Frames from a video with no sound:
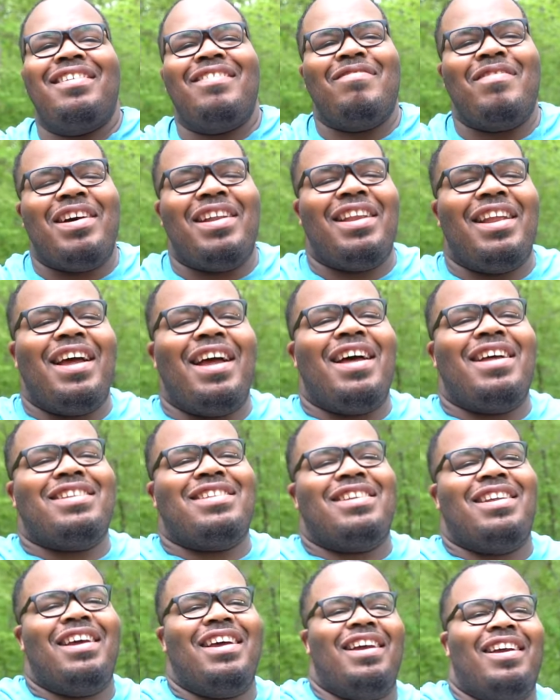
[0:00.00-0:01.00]
My last
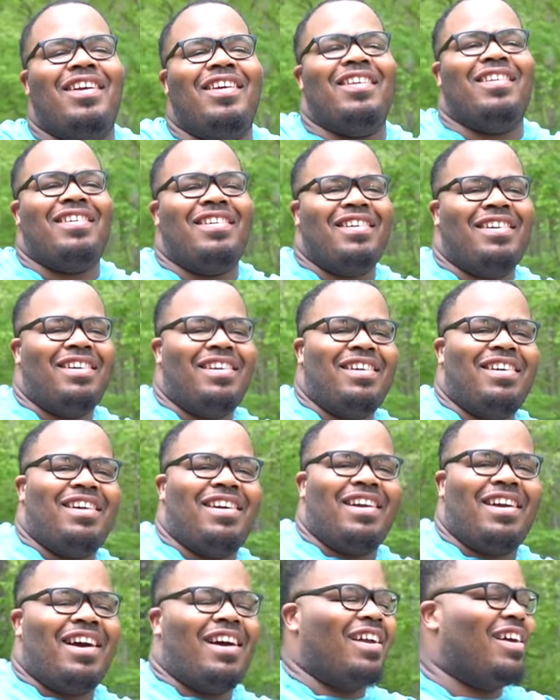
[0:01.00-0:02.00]
day here.
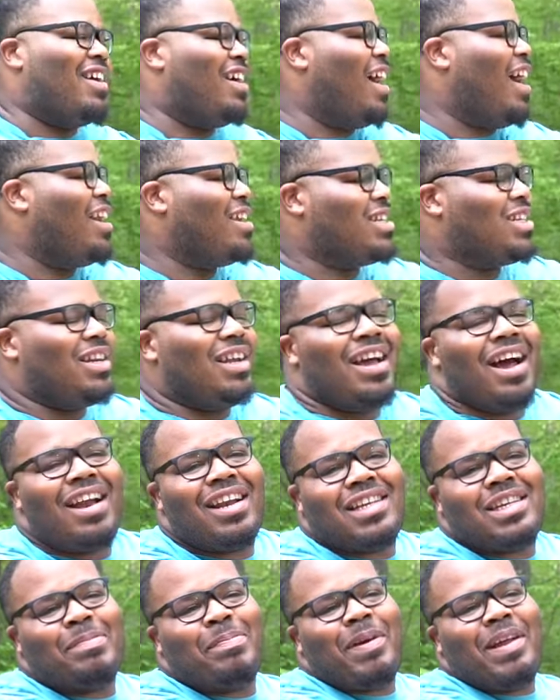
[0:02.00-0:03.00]
He ready? to really gotta,
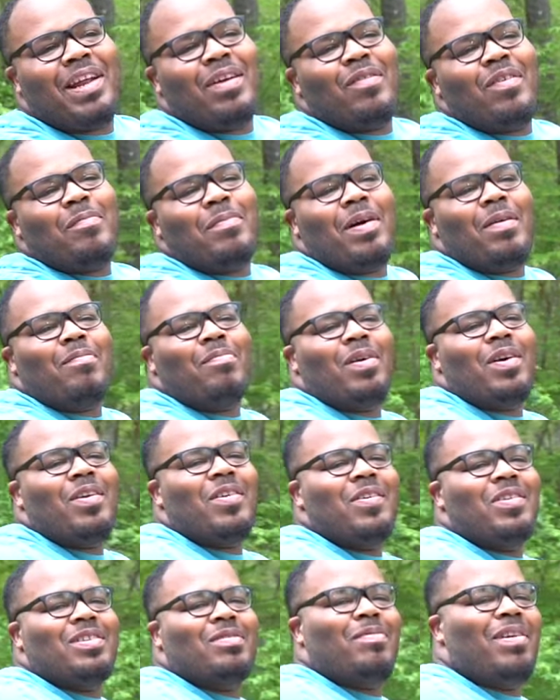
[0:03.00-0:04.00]
gotta, spend it with my
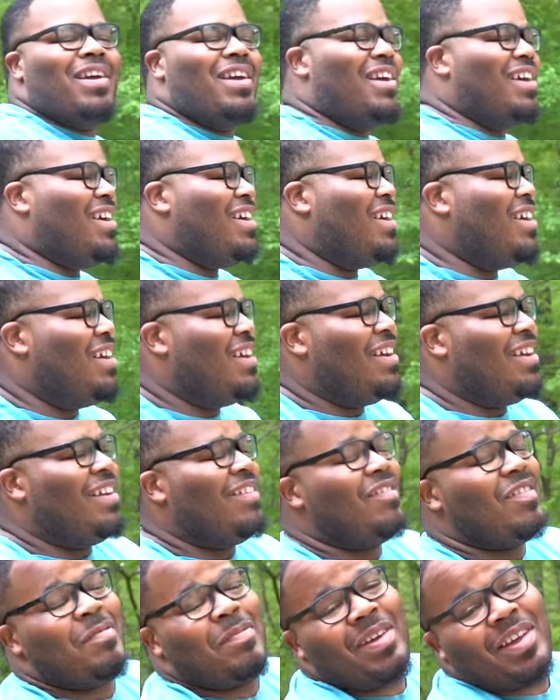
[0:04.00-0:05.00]
bros, man.
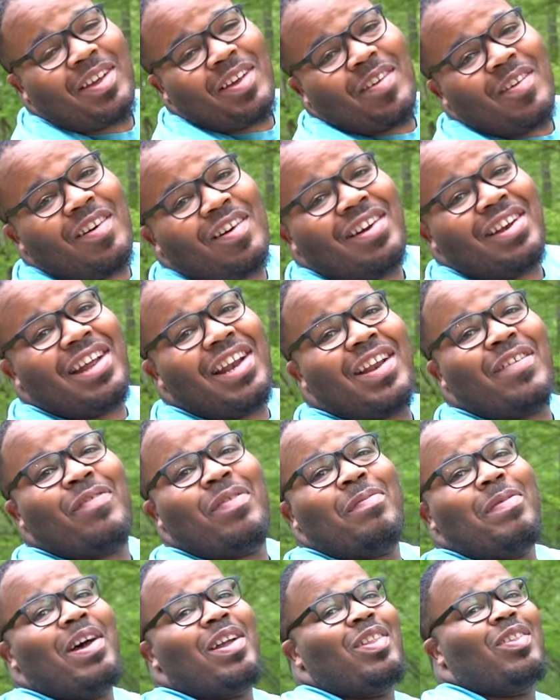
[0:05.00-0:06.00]
We've been going at it for
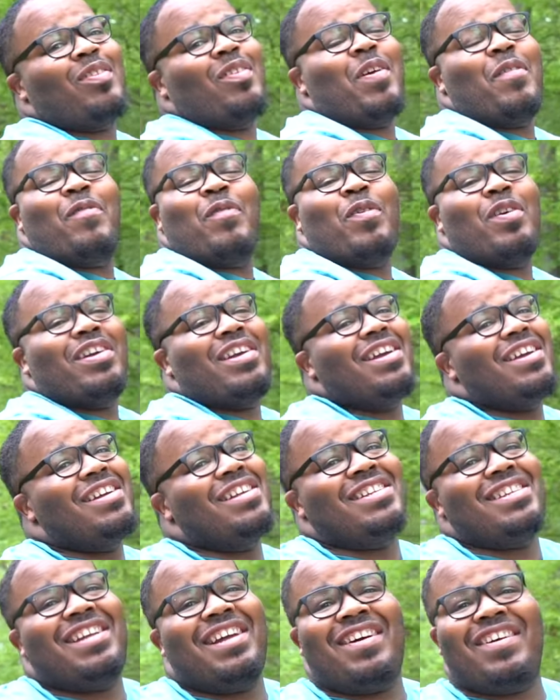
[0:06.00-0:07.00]
about three, four
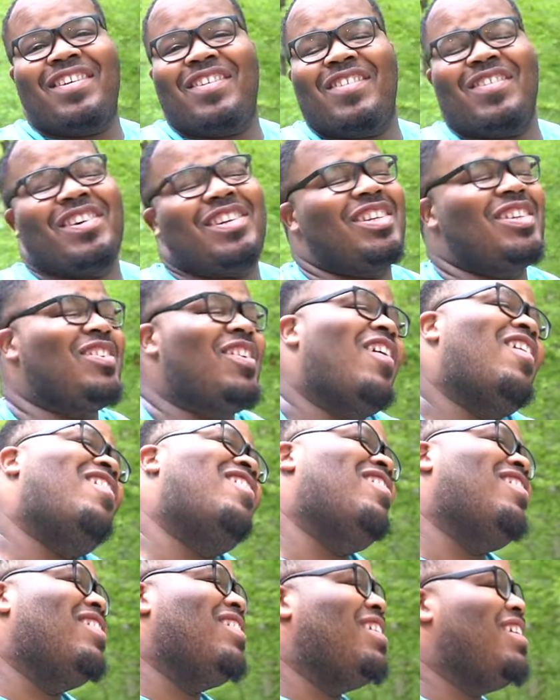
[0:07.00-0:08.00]
years now, going
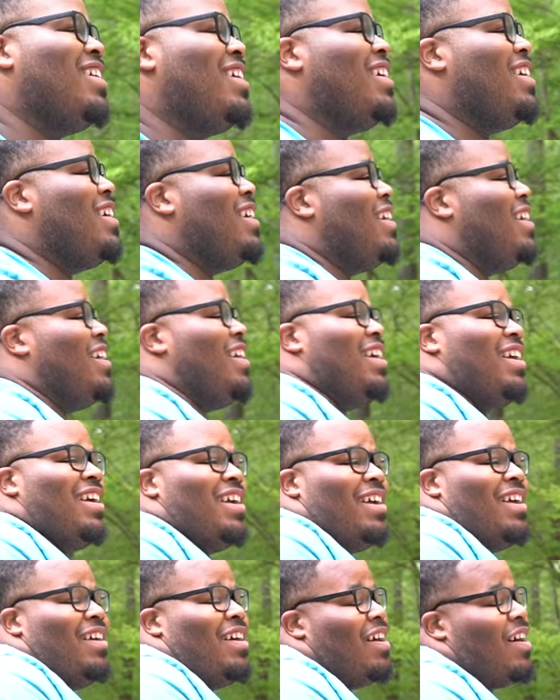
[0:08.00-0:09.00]
strong.
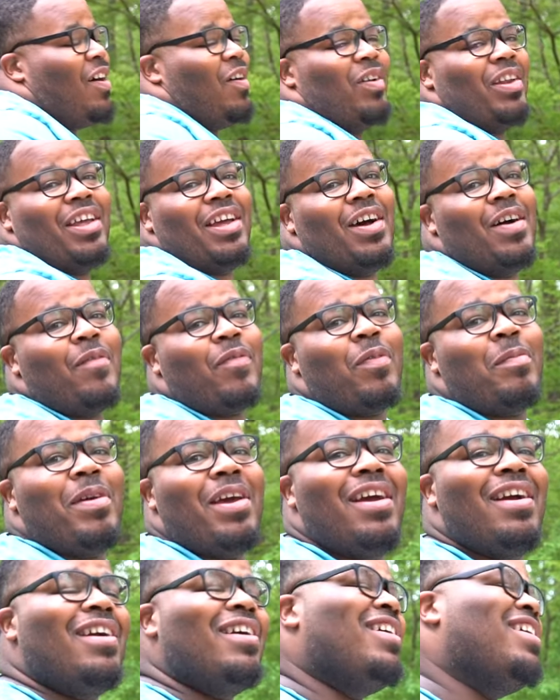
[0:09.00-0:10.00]
Only up from
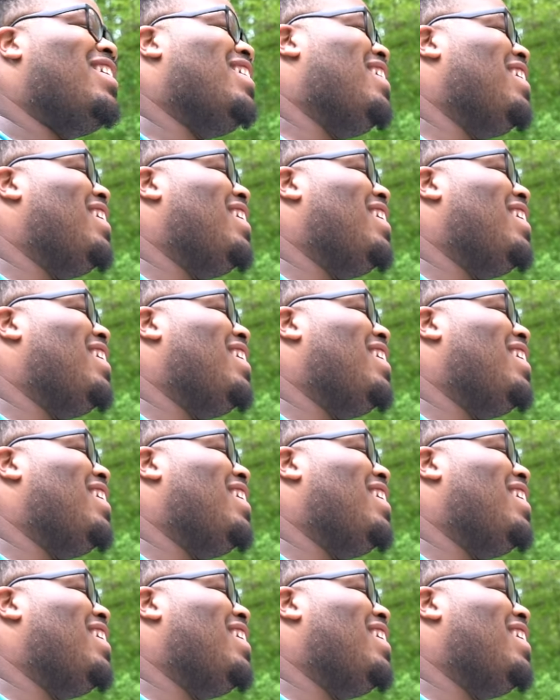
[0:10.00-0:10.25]
here.